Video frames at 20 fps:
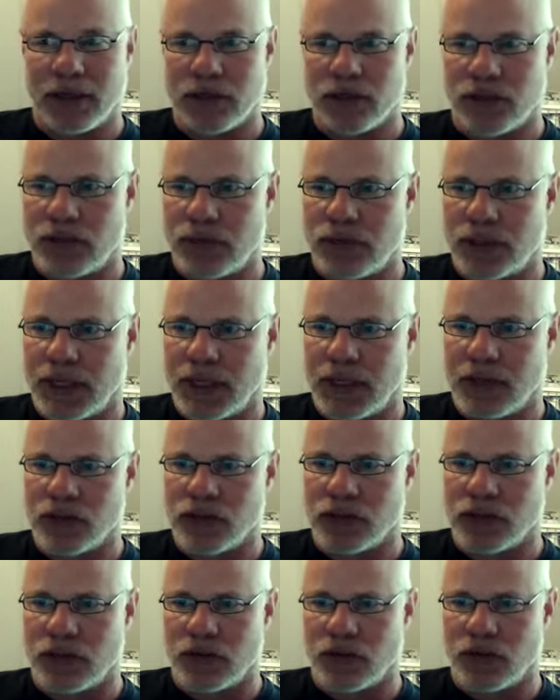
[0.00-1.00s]

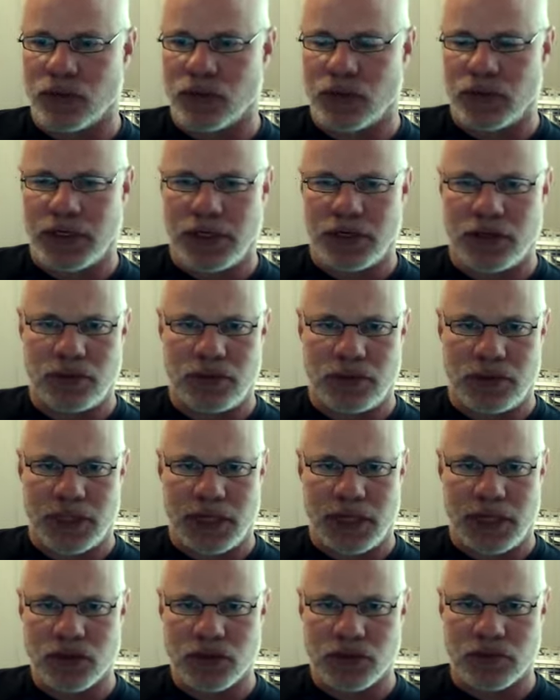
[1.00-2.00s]
2003,
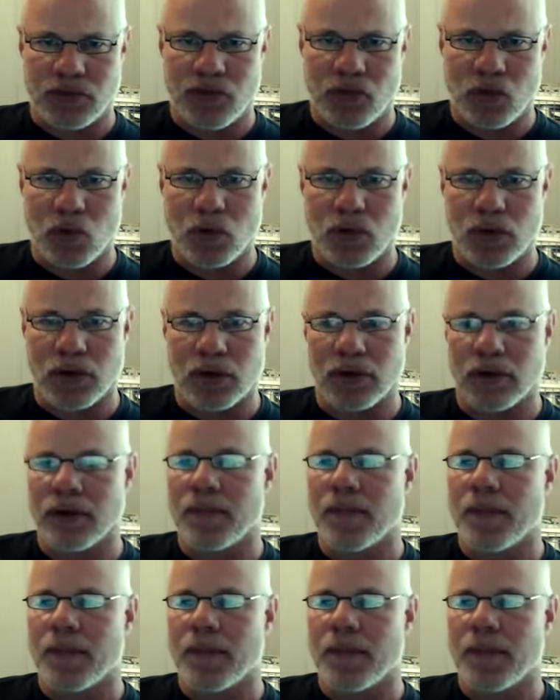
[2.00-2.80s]
2004,